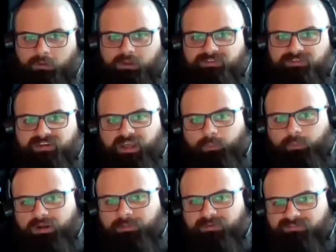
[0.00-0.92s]
Today, we're going
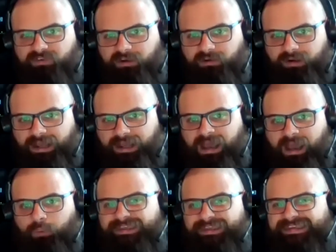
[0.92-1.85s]
to be figuring out how
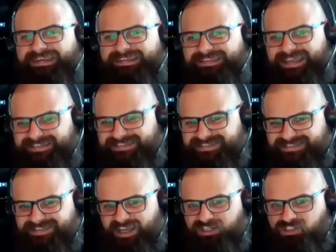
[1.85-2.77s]
we can get that
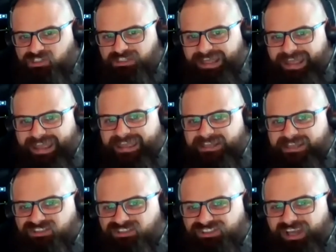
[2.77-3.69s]
Section 8
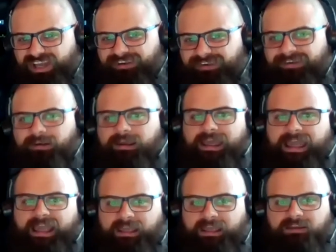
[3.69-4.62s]
cheddar.
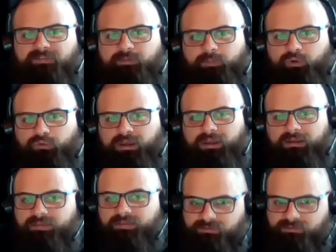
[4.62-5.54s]
Andy from Korea,
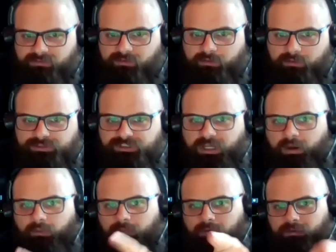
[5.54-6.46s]
this is your show.
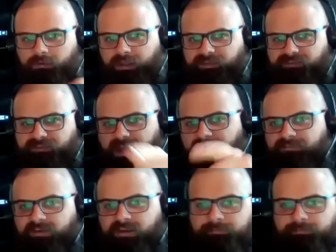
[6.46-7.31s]
Let's dive in.